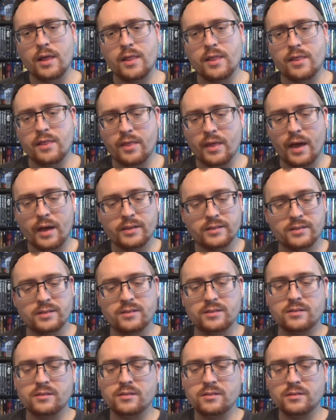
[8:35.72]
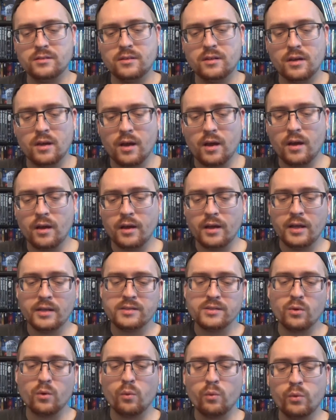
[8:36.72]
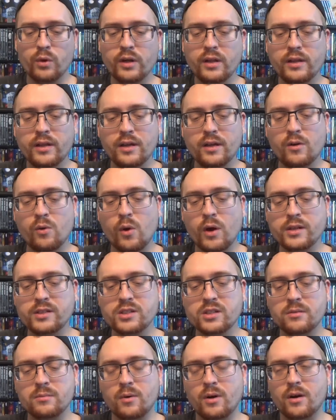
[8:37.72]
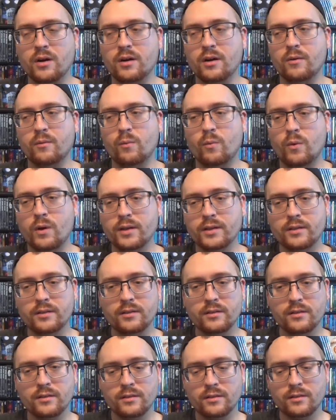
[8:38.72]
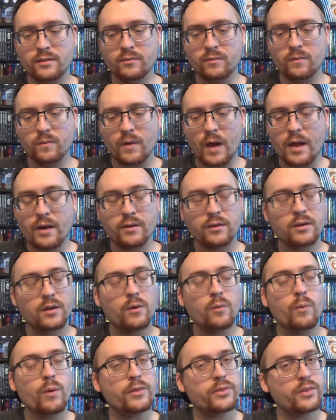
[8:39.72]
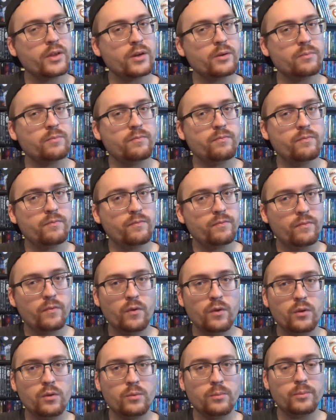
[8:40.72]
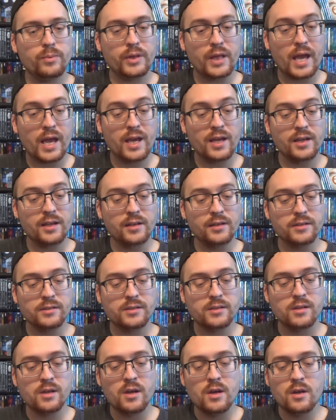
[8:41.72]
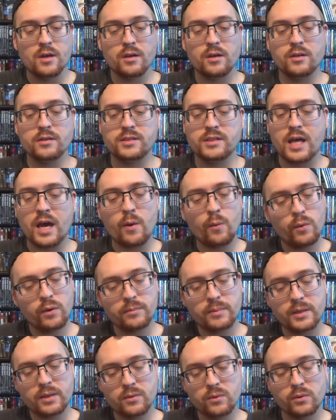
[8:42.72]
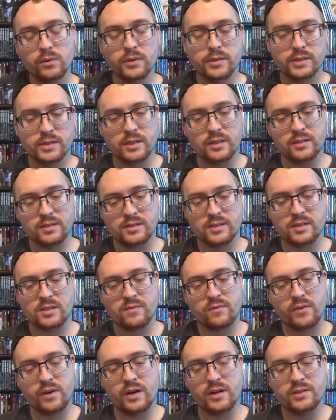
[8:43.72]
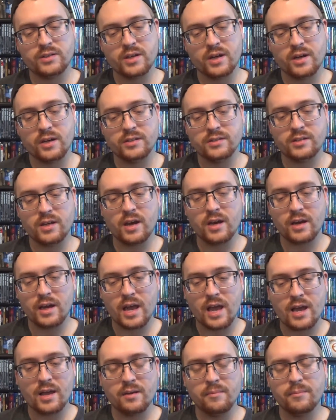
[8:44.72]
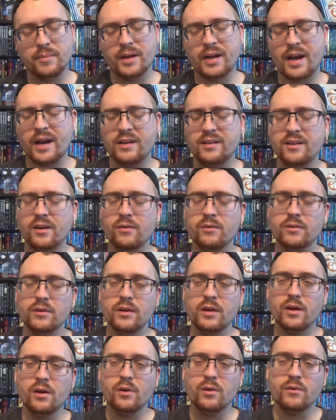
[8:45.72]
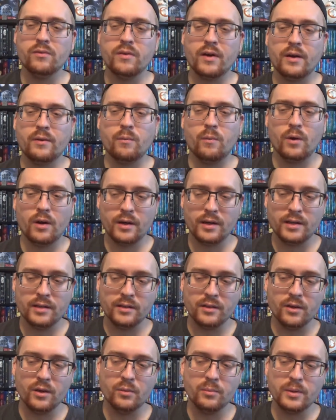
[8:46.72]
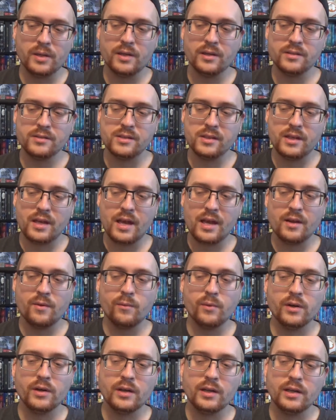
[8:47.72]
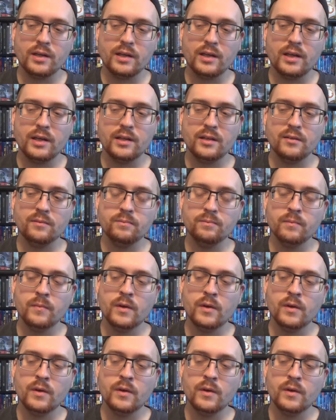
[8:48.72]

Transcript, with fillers: that's it's really a question mark on what I don't know what their full plan is because that would be cool to see this as a franchise again, but I don't know if I want it though because again, we're going to get